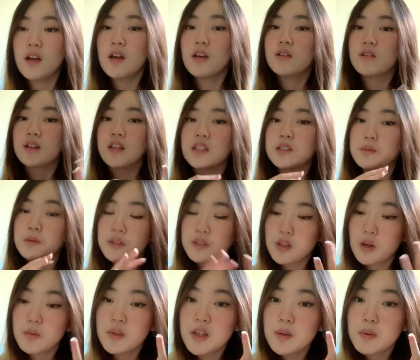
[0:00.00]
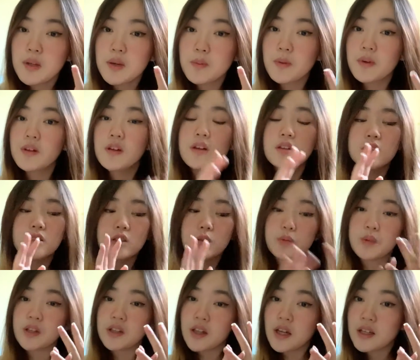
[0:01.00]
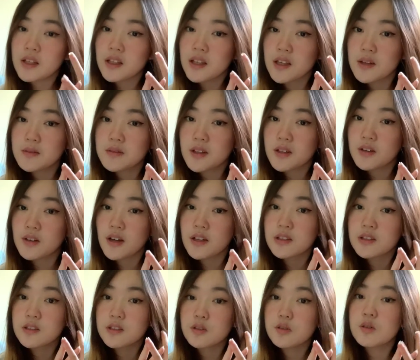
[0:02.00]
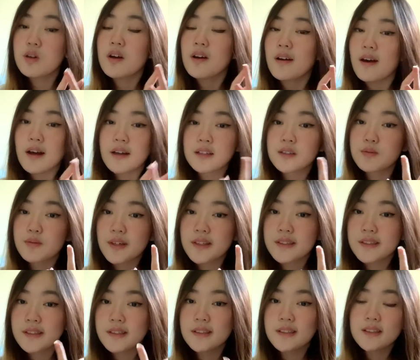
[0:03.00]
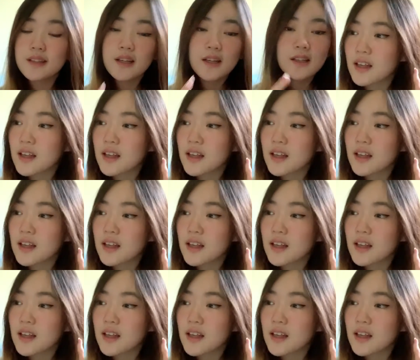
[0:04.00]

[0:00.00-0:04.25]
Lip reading: You'll get to meet so many people. There's gonna be a lot of games that you guys do as a residence,